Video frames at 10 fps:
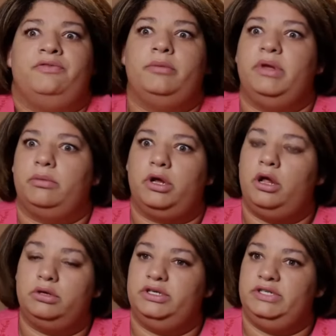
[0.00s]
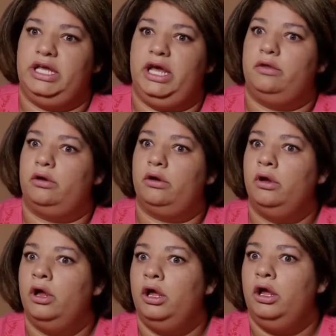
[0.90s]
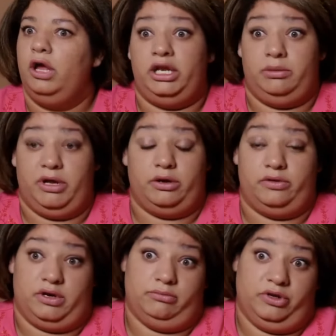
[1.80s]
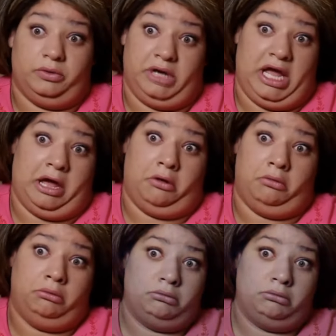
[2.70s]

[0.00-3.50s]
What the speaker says: if I'll be able to hold it together any better than I'm doing now.